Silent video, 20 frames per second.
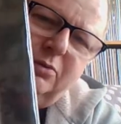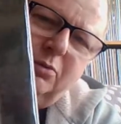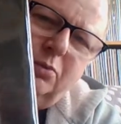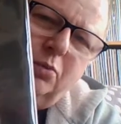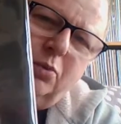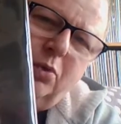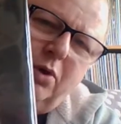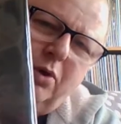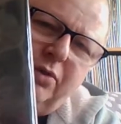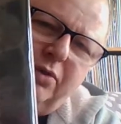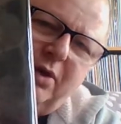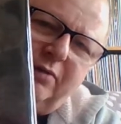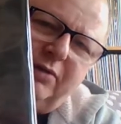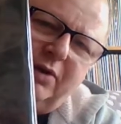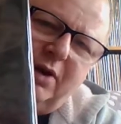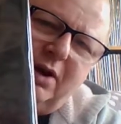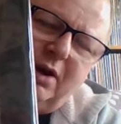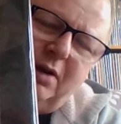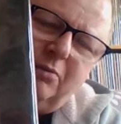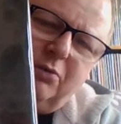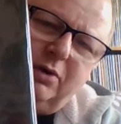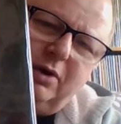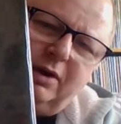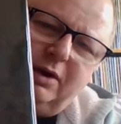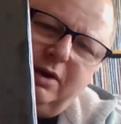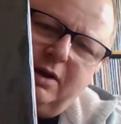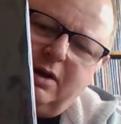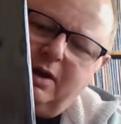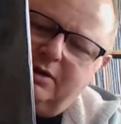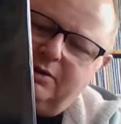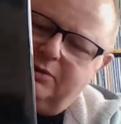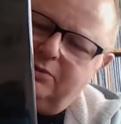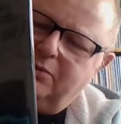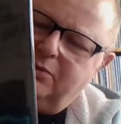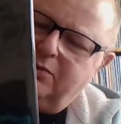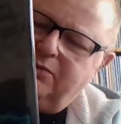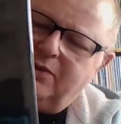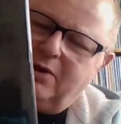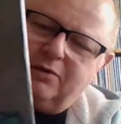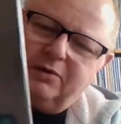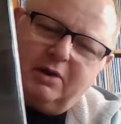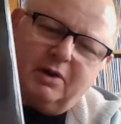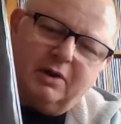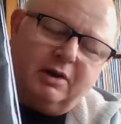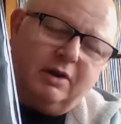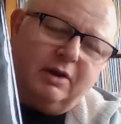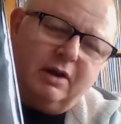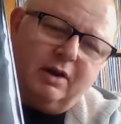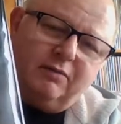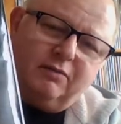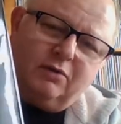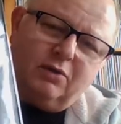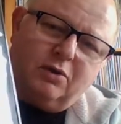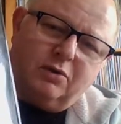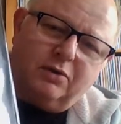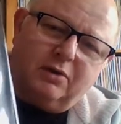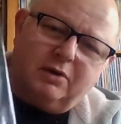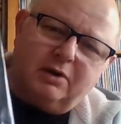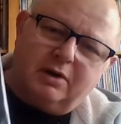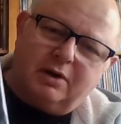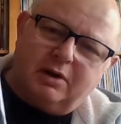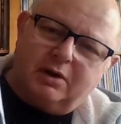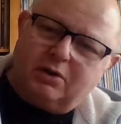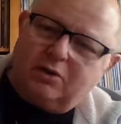Worth having, and I'm really glad to have found it. I didn't even know that it had